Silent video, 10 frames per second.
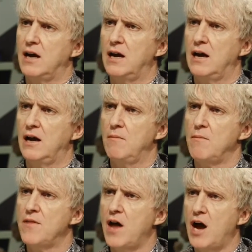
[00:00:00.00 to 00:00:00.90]

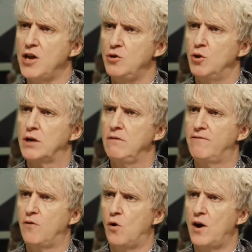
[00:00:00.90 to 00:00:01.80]
are you looking
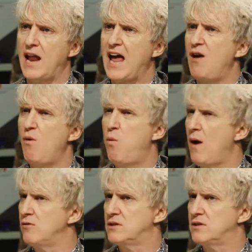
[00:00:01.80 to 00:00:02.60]
for, and how well